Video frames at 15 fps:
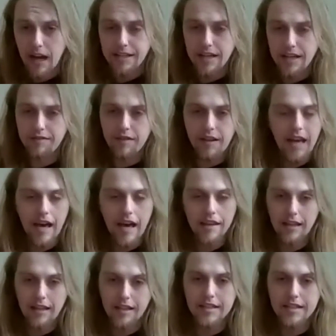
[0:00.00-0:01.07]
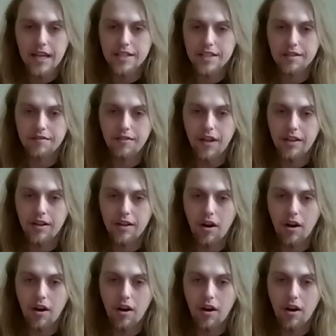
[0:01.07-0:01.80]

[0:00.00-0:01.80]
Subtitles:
I definitely had like a sense of like,